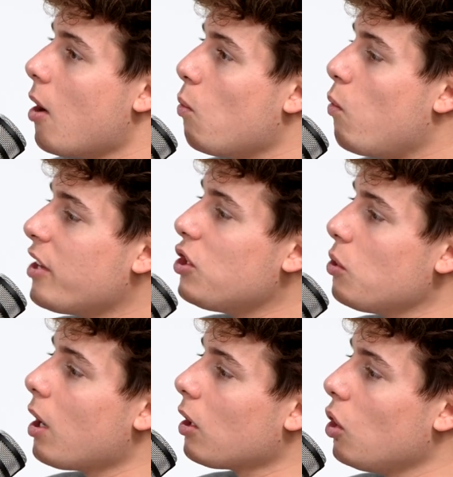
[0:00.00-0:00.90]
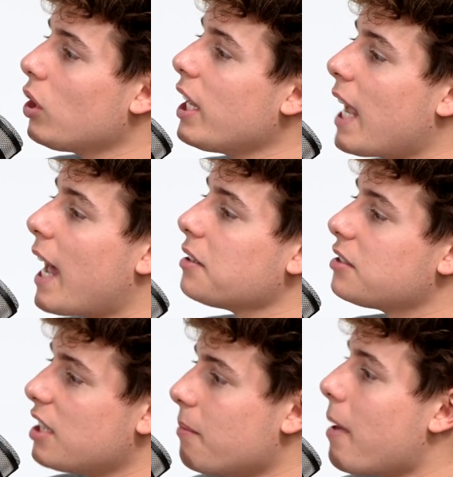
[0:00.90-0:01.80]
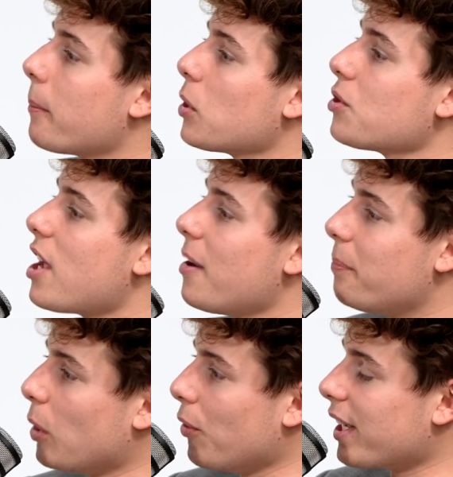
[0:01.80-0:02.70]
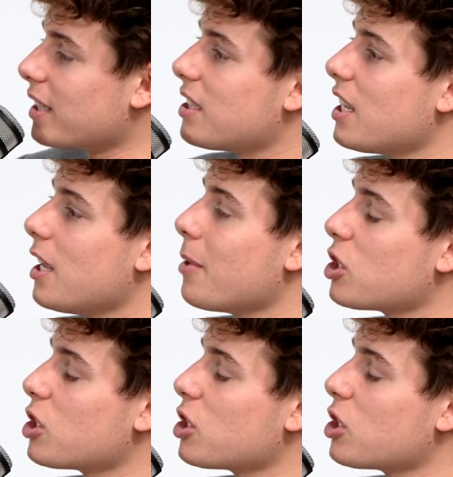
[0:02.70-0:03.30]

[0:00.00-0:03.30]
When you are looking at team members and building a team,